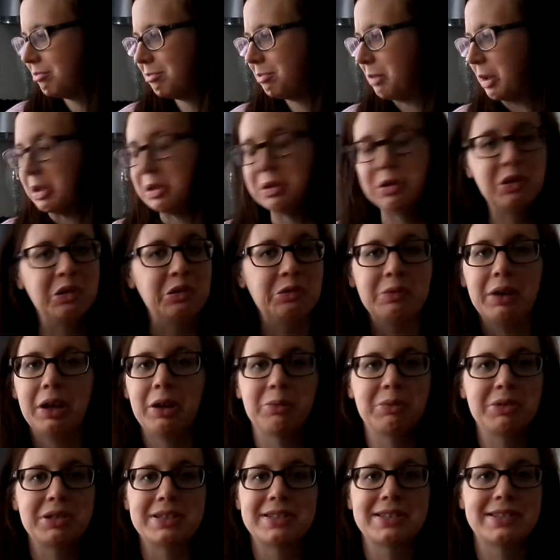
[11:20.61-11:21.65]
But no, it
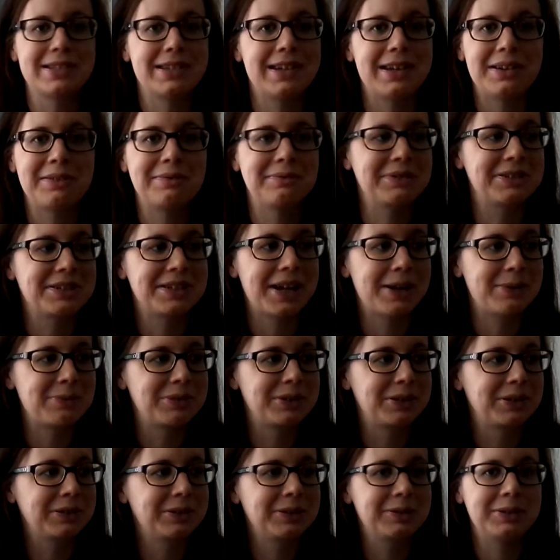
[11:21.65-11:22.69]
was it was
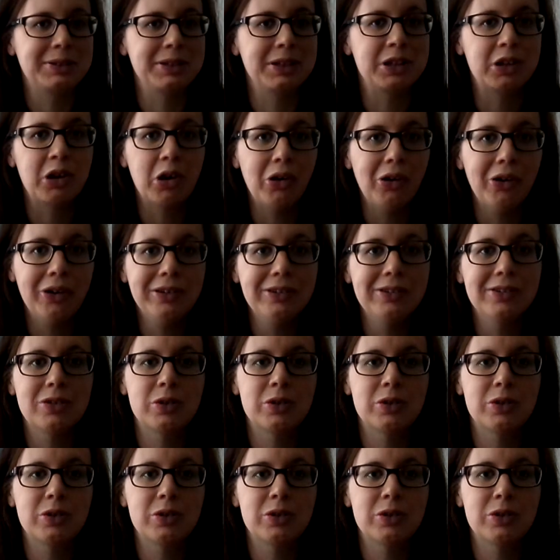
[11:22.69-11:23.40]
absolutely gone.